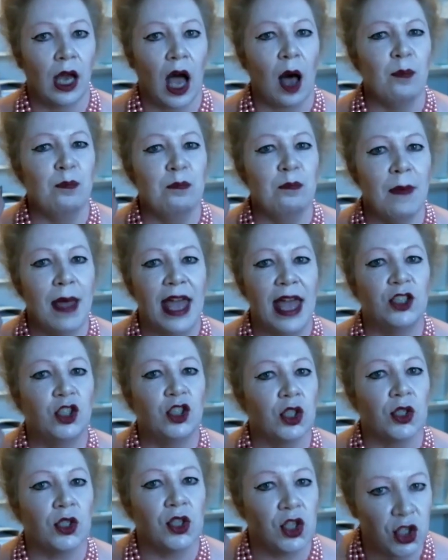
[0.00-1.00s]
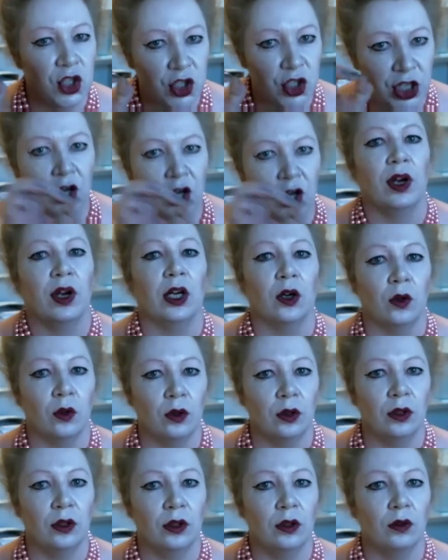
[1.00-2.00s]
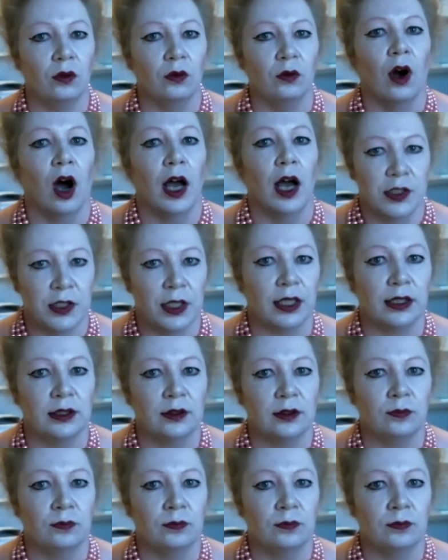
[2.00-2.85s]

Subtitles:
a magisterial writer,